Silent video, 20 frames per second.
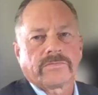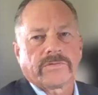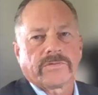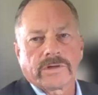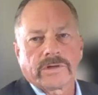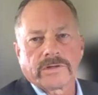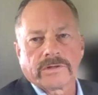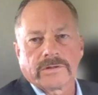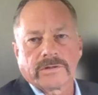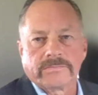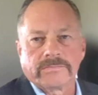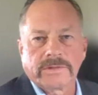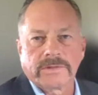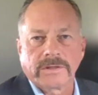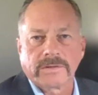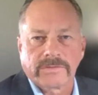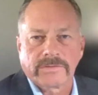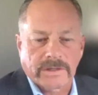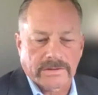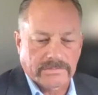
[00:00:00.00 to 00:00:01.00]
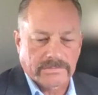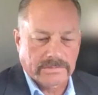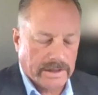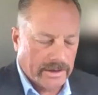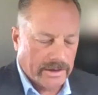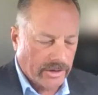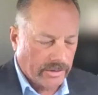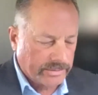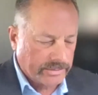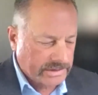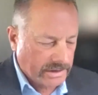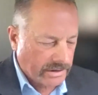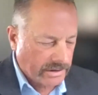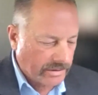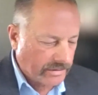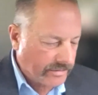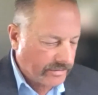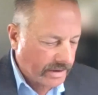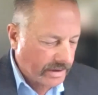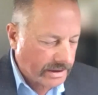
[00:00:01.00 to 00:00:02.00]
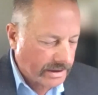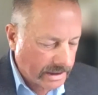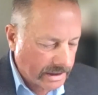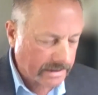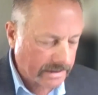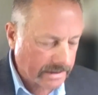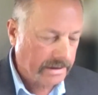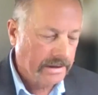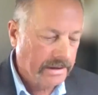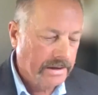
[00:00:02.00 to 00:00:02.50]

very good. No, that helps clarify that.